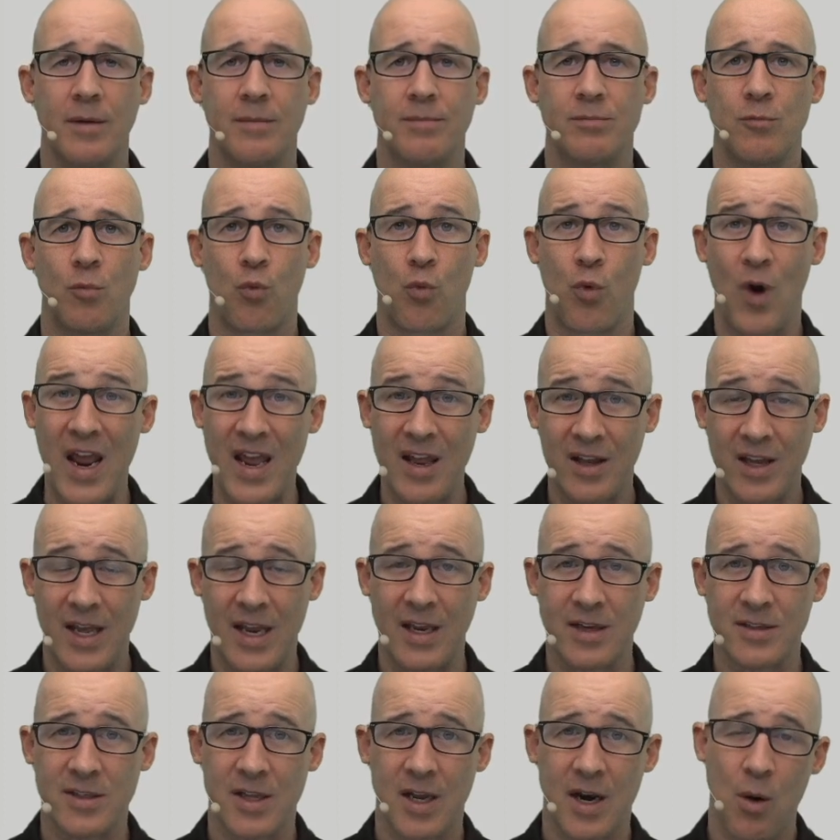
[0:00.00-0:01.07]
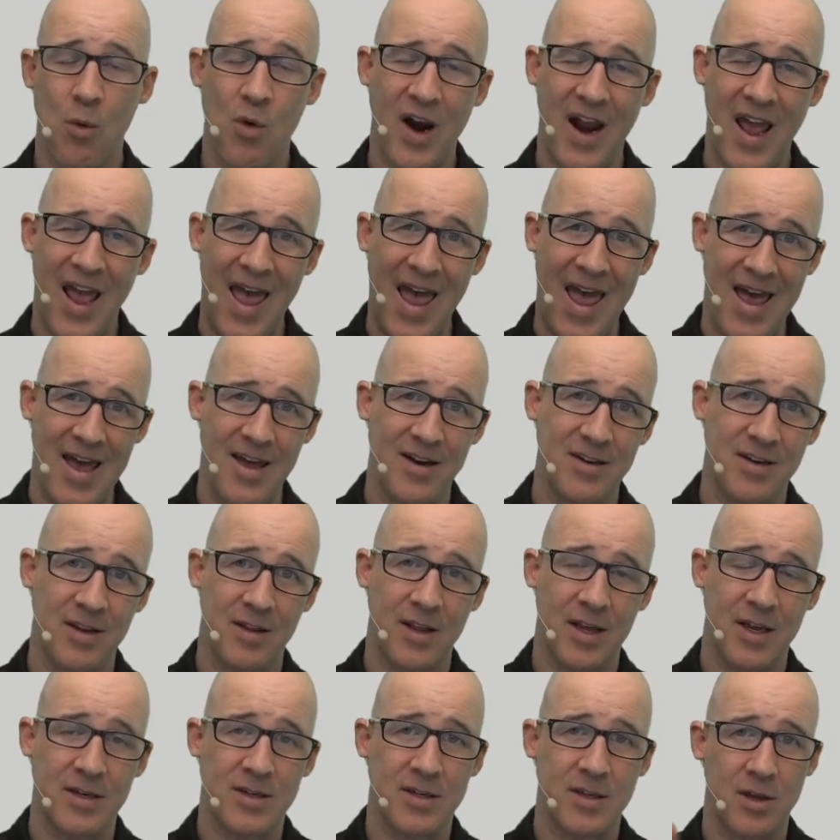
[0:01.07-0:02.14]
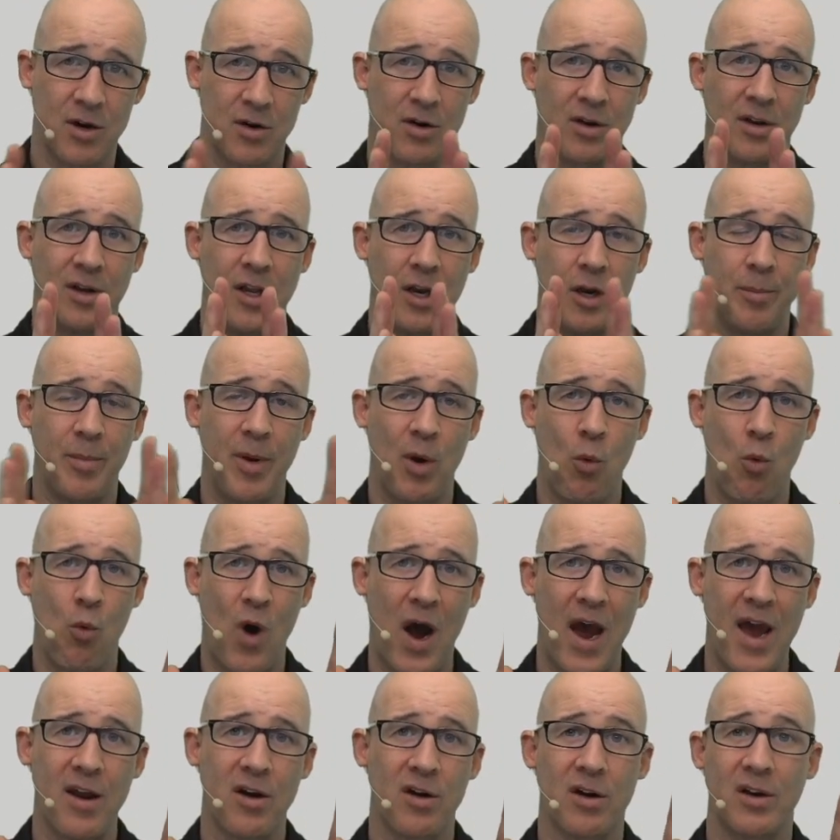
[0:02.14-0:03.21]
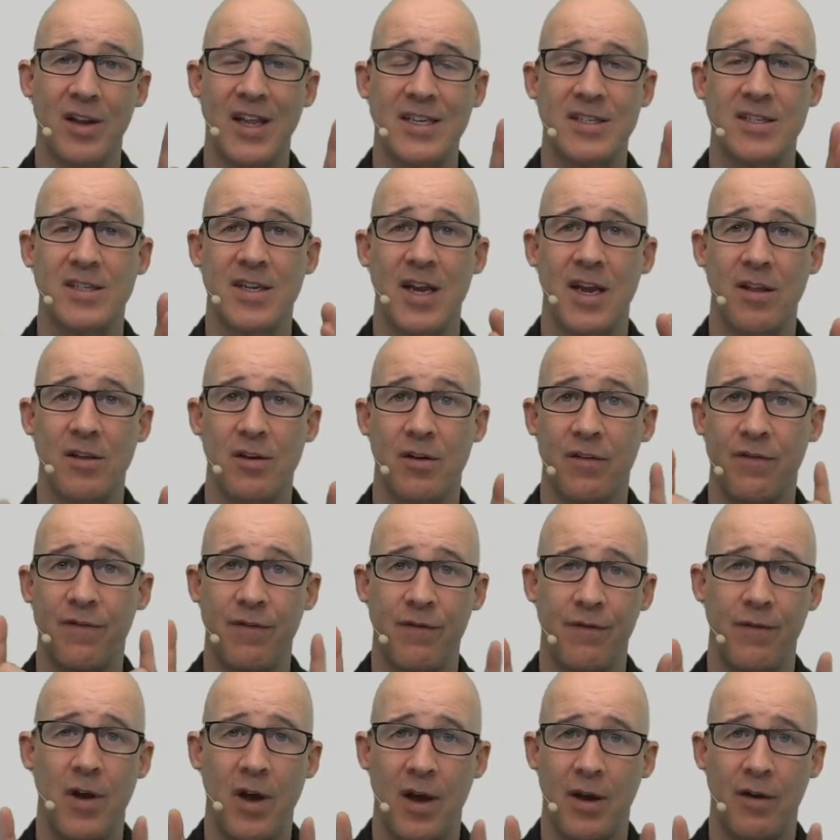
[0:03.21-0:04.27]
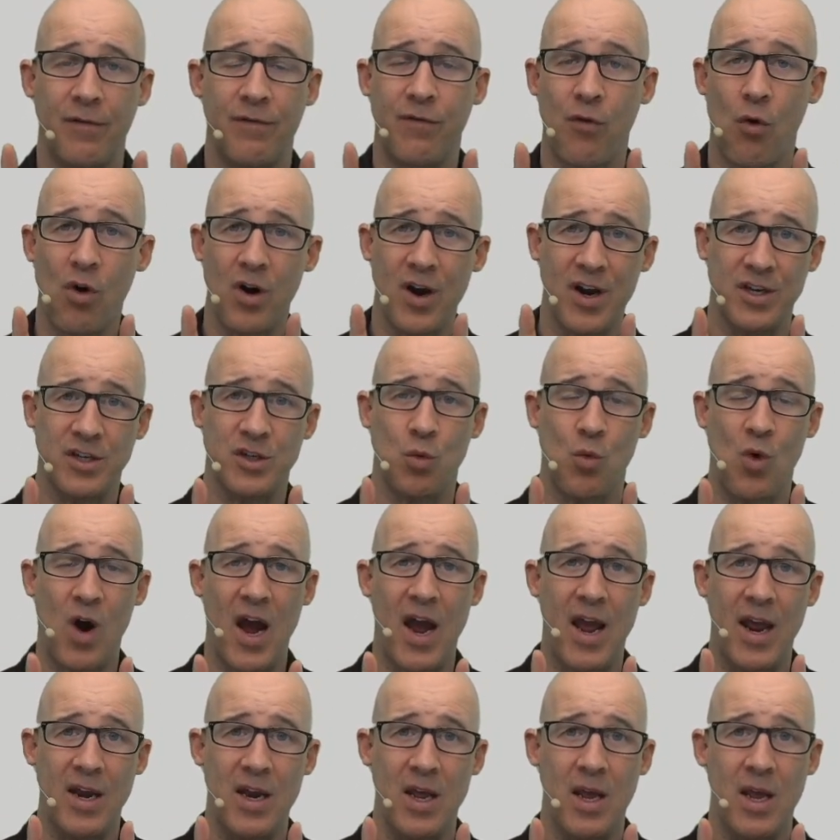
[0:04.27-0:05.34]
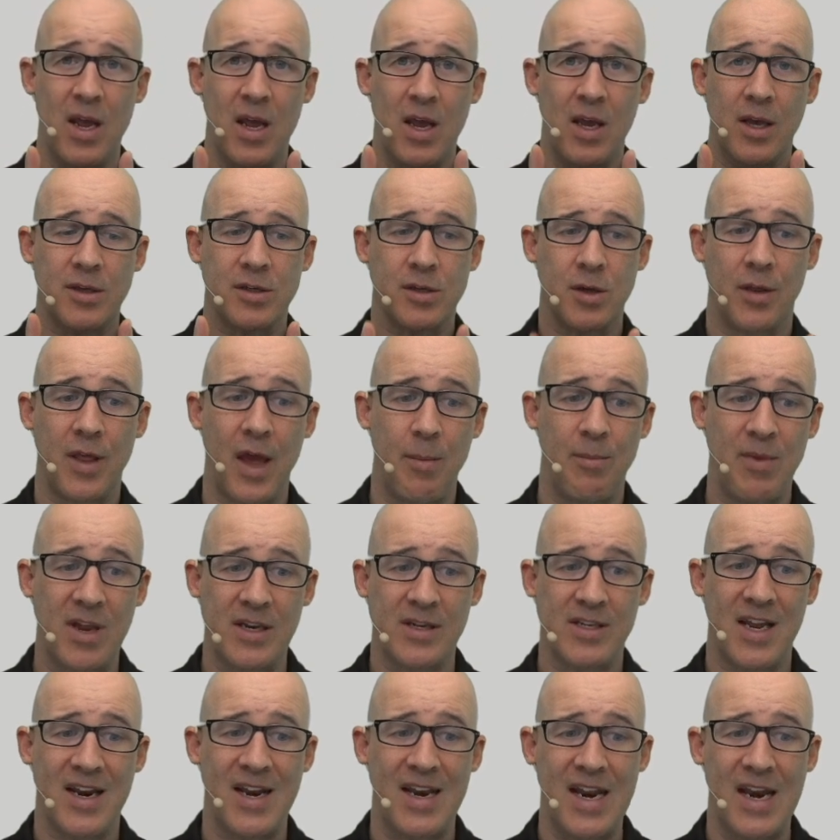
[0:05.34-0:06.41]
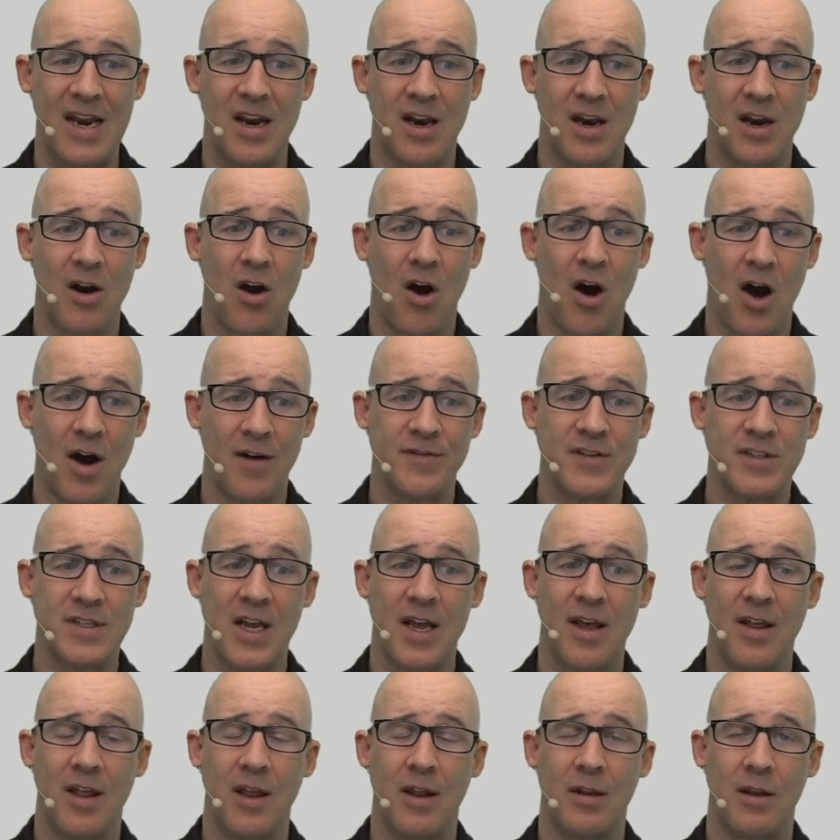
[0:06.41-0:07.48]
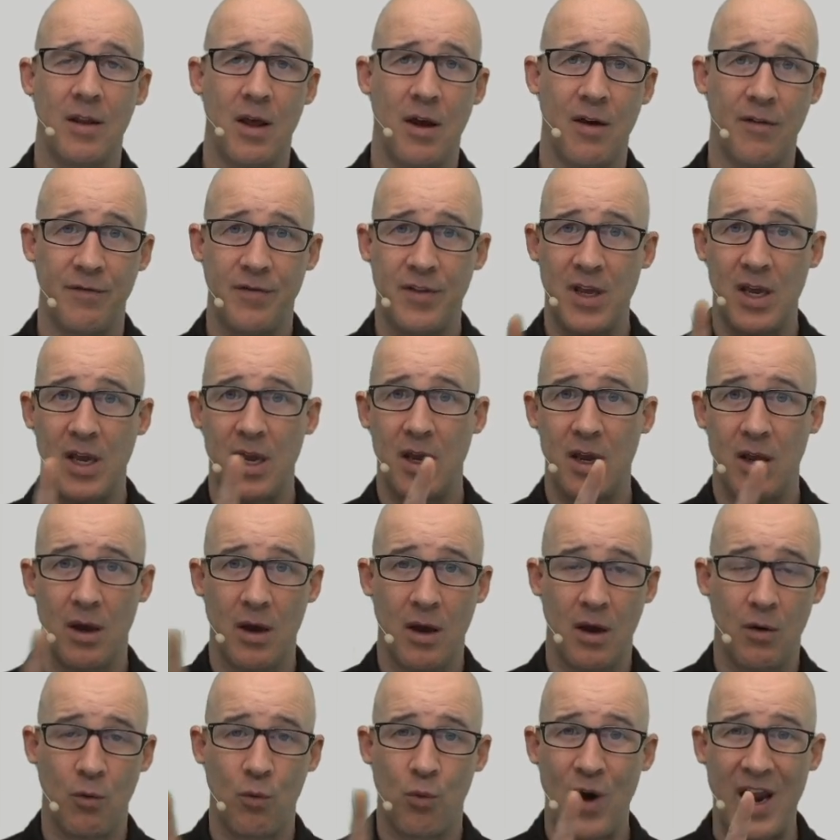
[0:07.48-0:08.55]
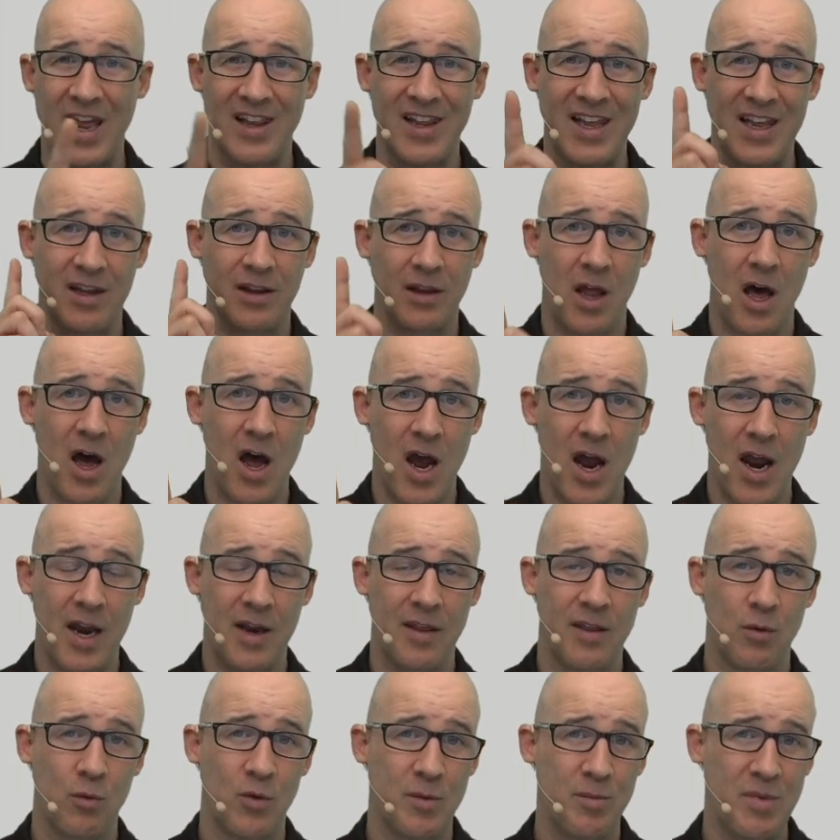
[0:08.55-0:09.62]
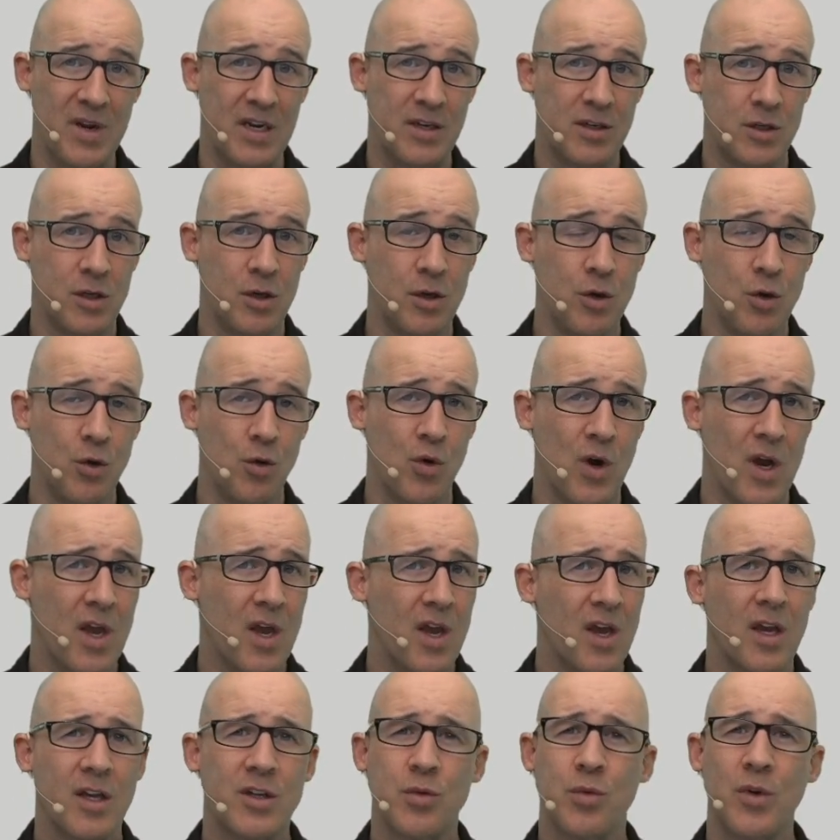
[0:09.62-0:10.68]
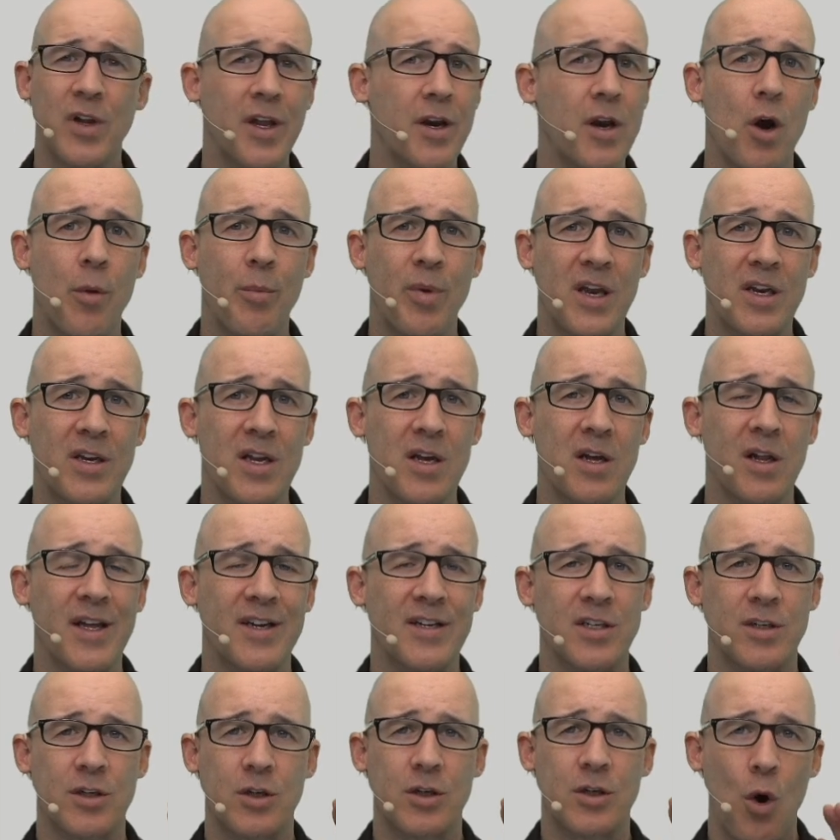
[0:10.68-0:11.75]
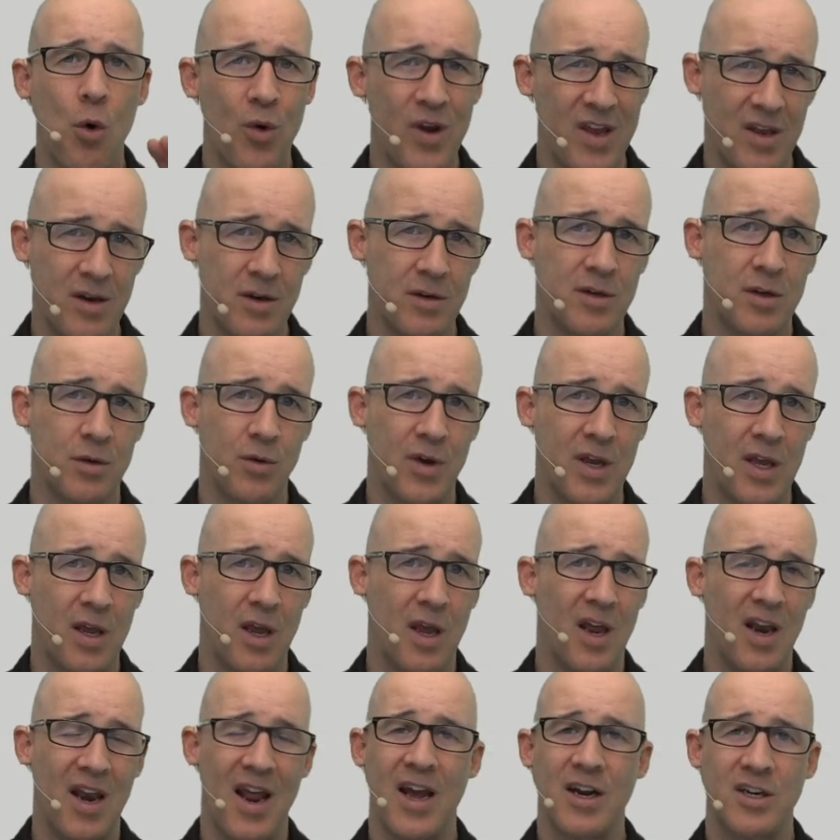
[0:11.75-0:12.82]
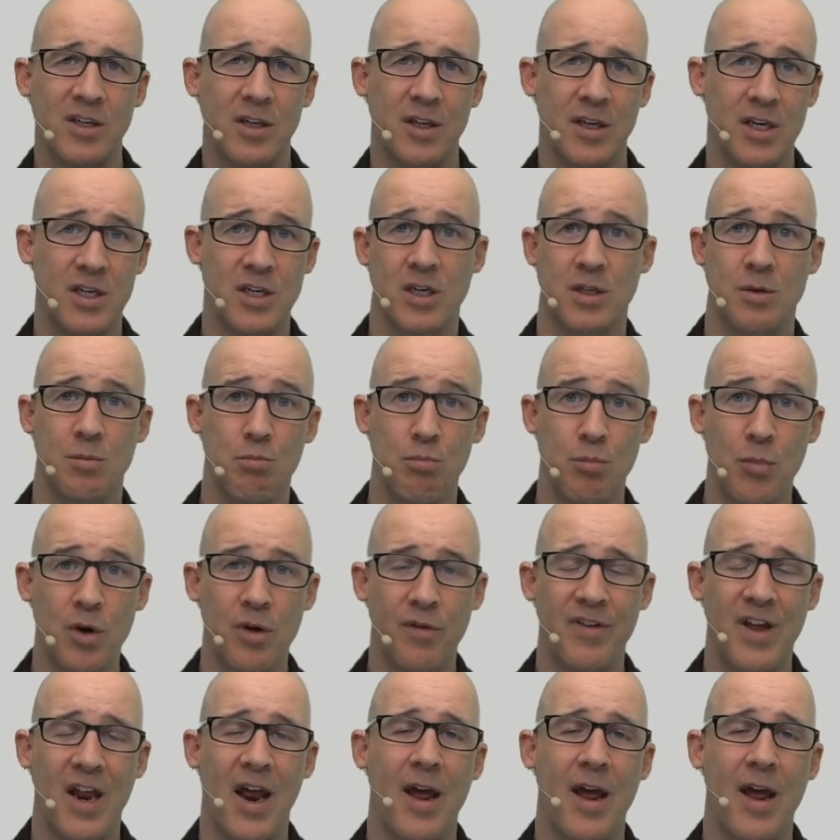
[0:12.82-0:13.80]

railings that I want to add to this that are a little bit wider, let's say they're 4-inch wide, so that means I needed an offset of the railing line that would be 2, it's really no big deal. I just go into it and actually just move it.